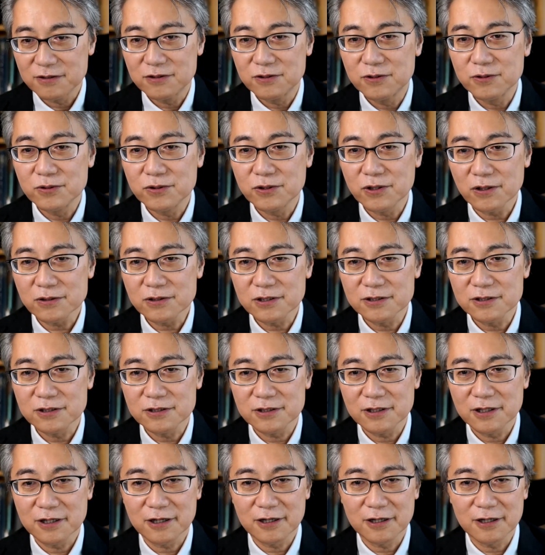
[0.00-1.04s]
Do not
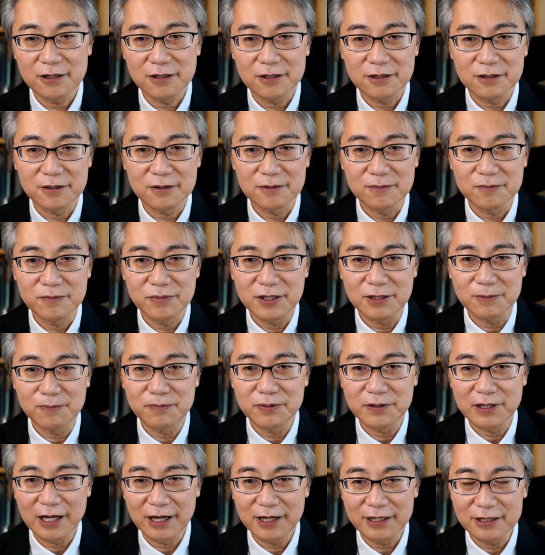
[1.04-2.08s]
be
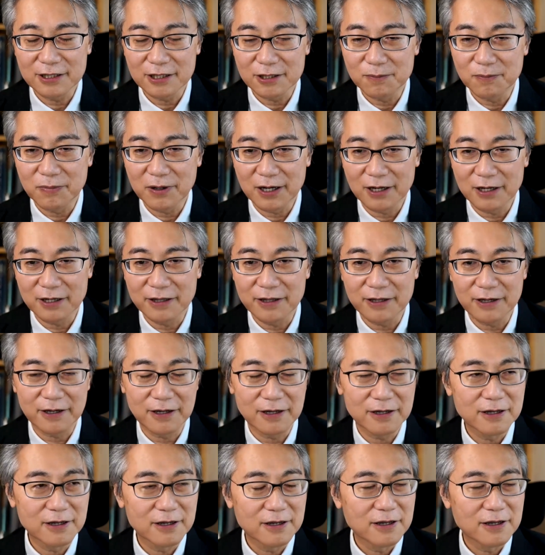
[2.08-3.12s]
blinded by the